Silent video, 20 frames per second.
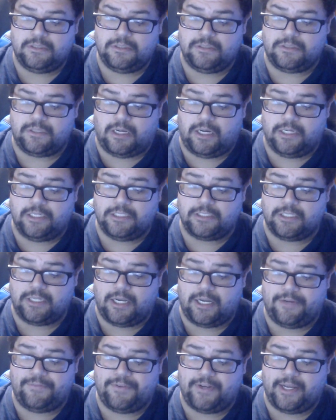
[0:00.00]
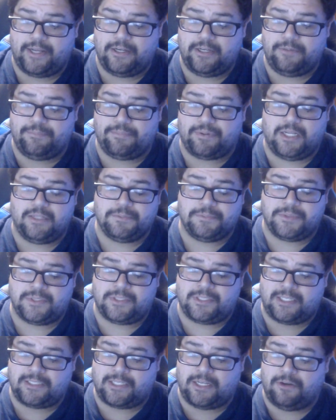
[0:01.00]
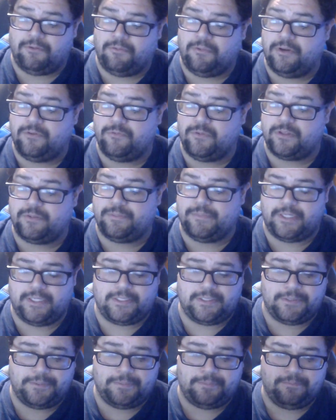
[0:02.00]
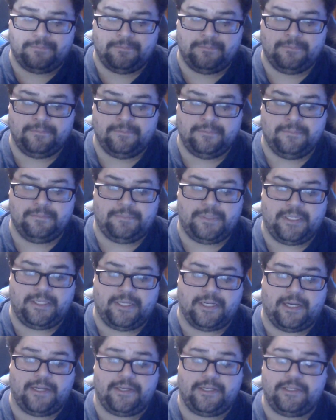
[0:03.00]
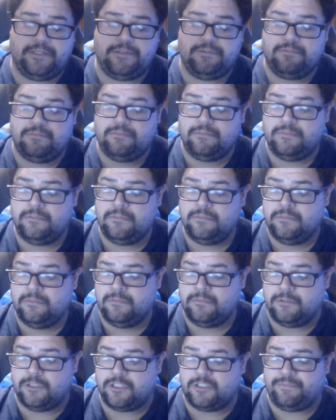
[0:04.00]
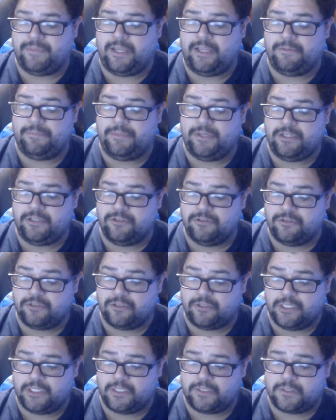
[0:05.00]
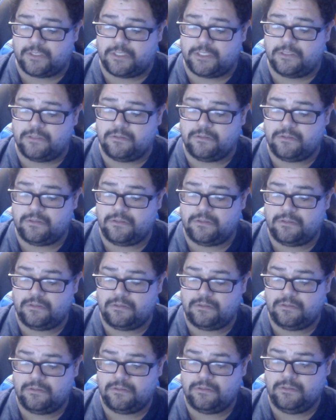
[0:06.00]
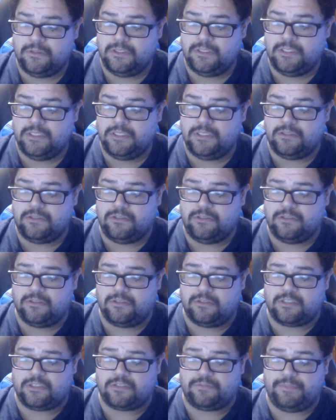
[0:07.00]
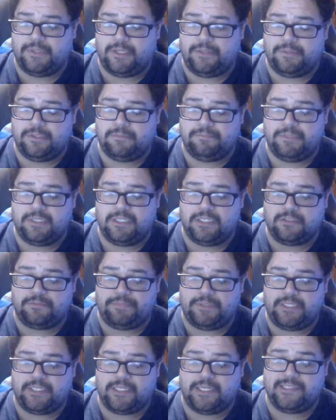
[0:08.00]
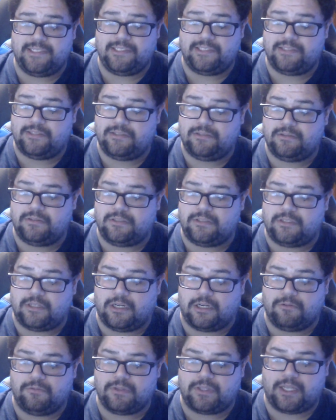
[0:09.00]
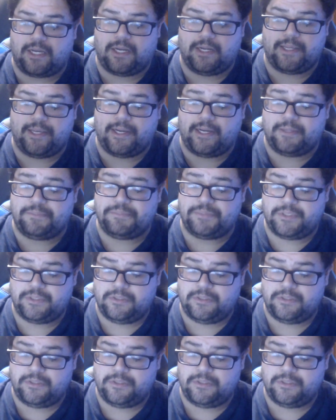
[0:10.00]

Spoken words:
Honestly, I haven't had any problems besides that one with my P90, which may have been user error, or just may have been because P90 suck with high caps.